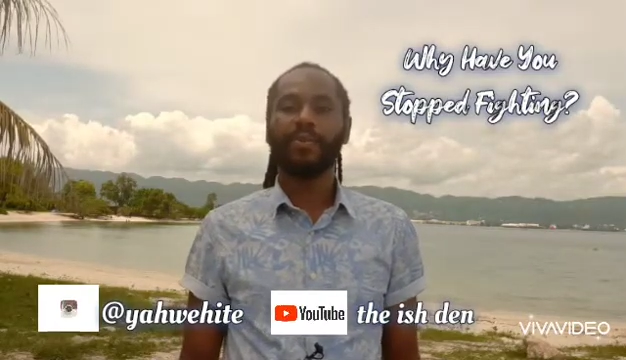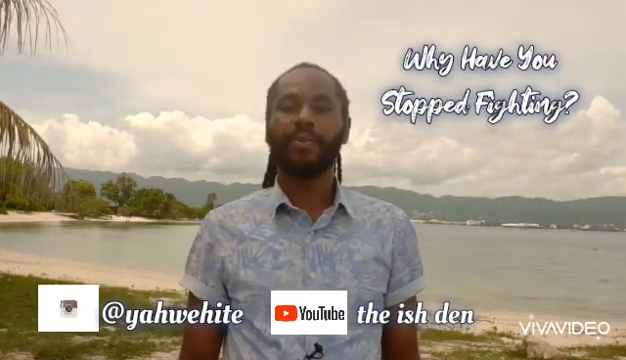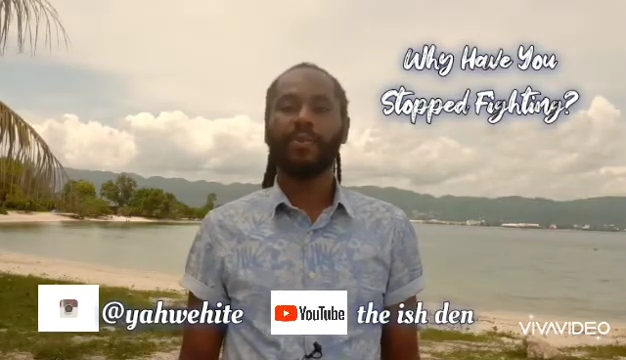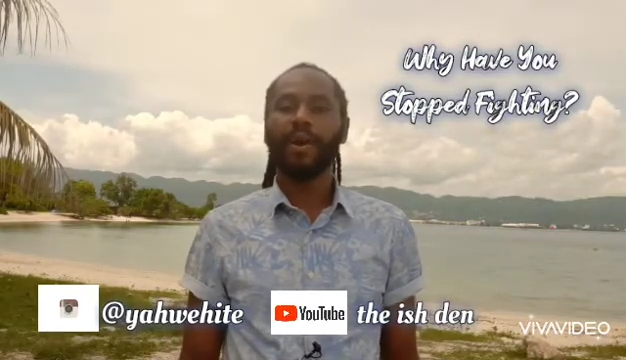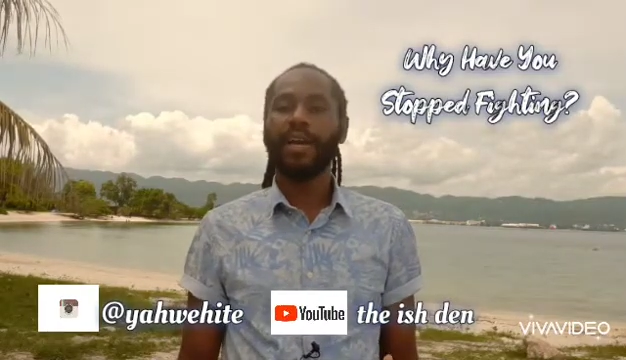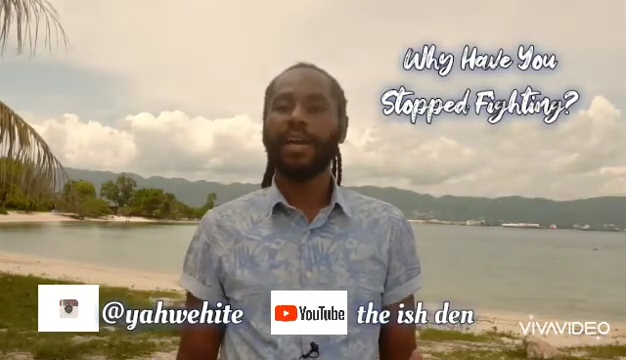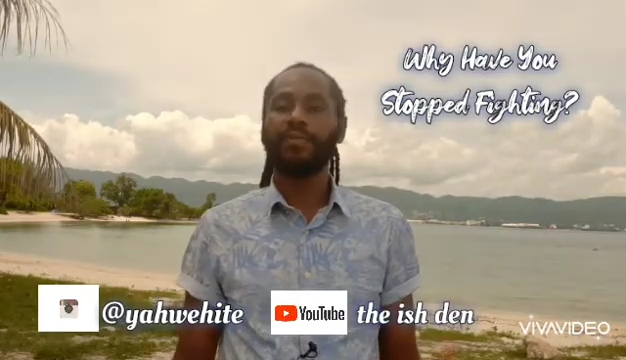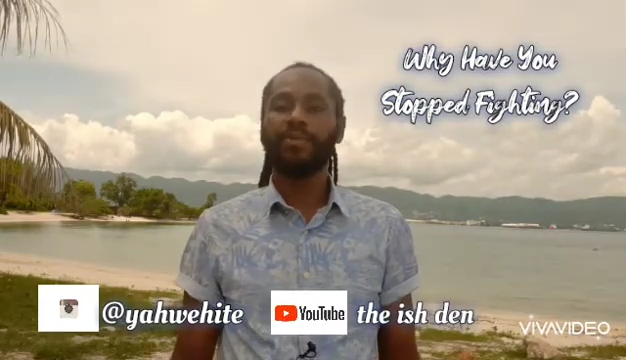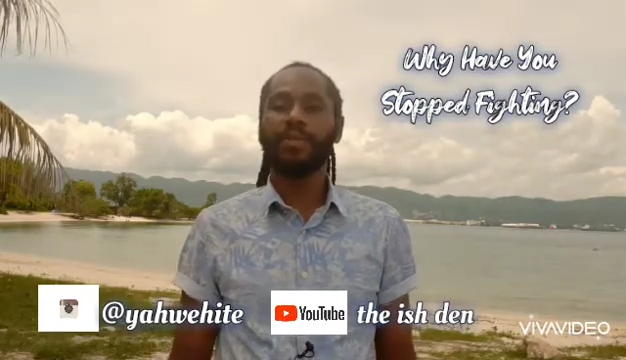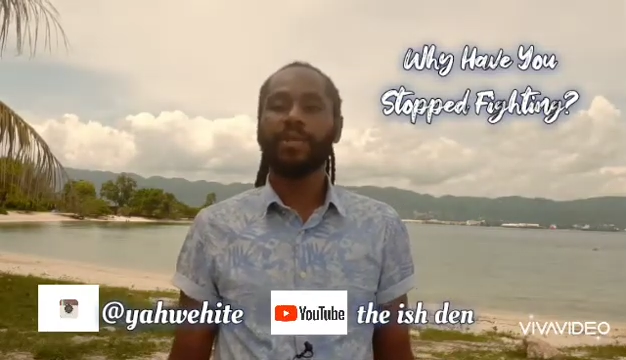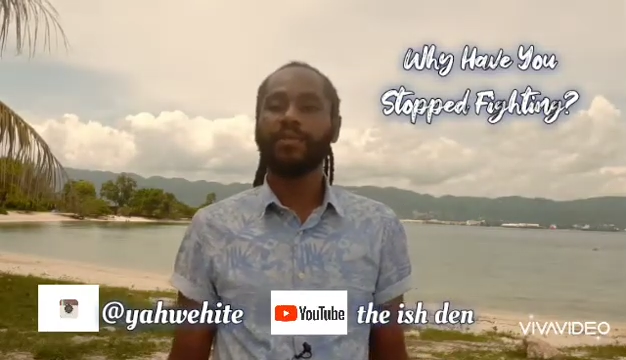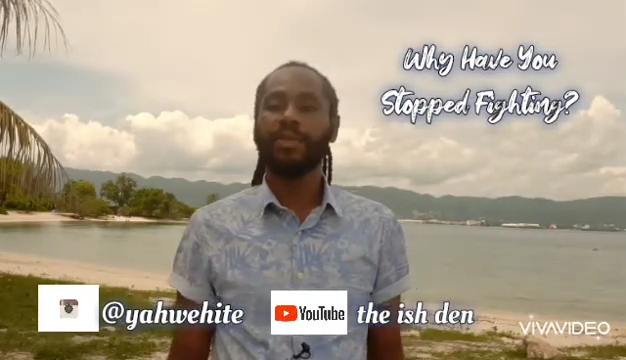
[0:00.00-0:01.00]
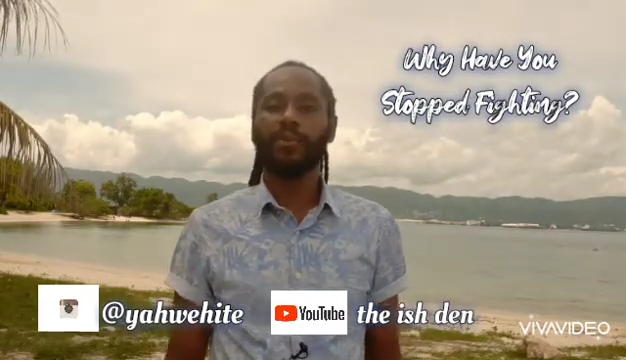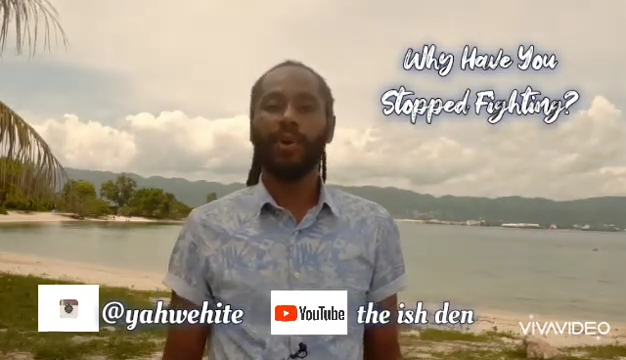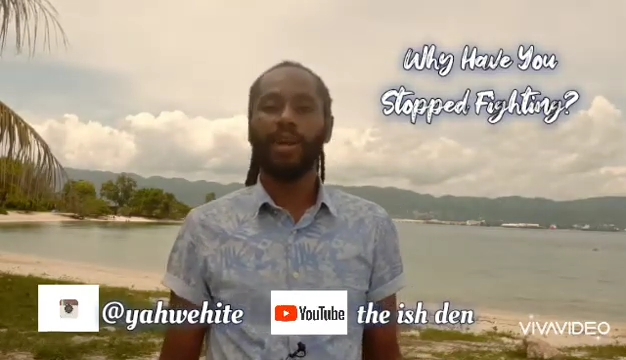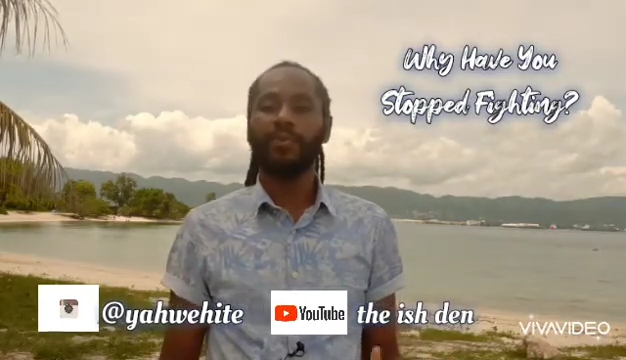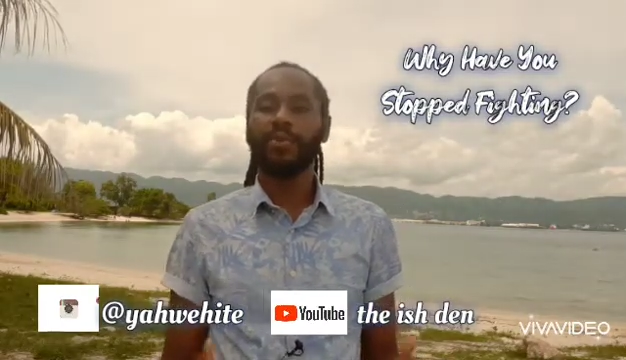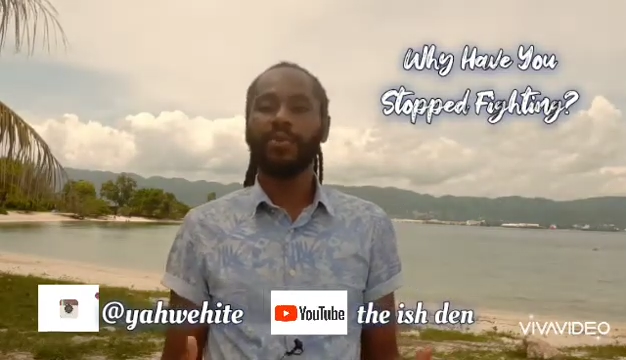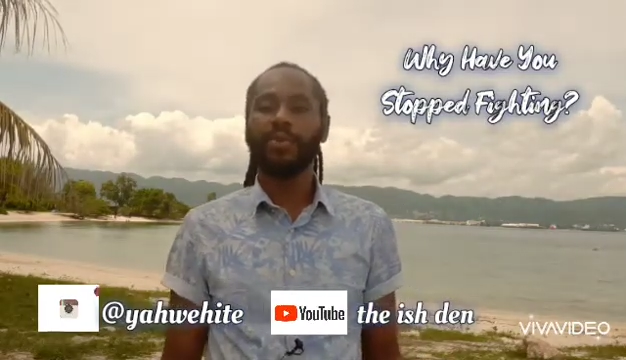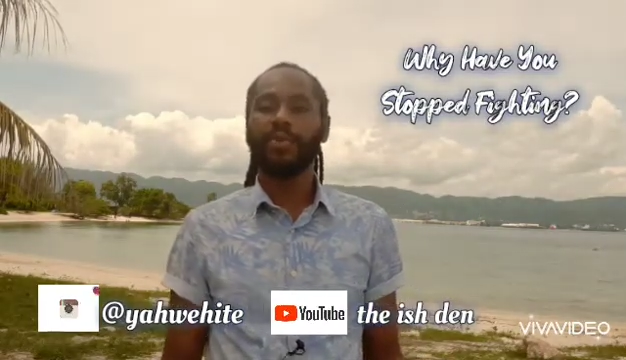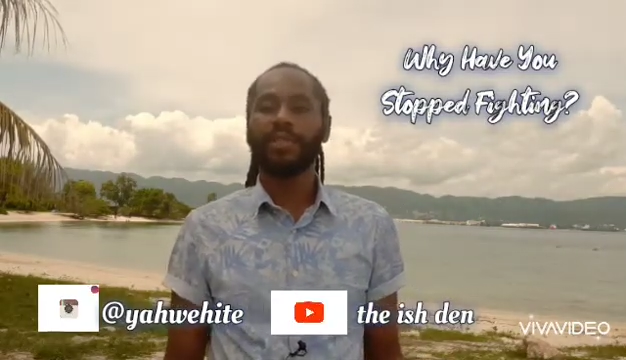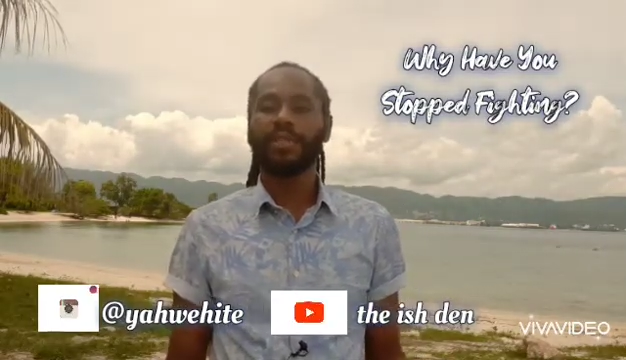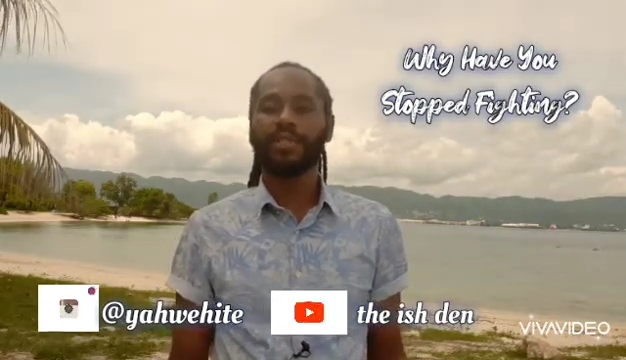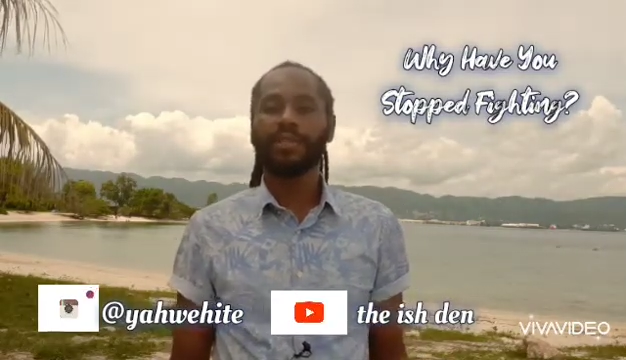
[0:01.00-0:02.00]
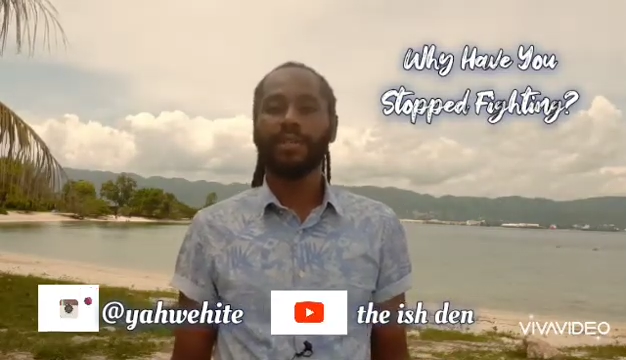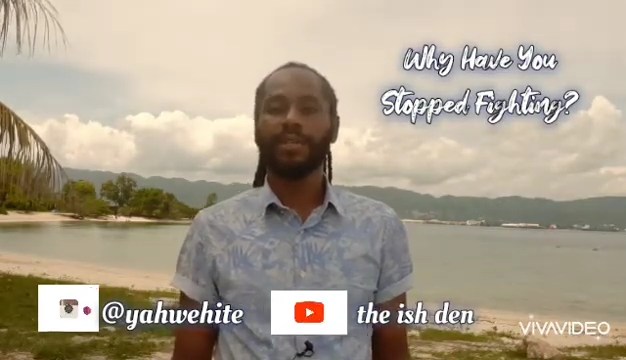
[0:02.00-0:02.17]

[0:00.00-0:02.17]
Why have you given up? Why have you quit?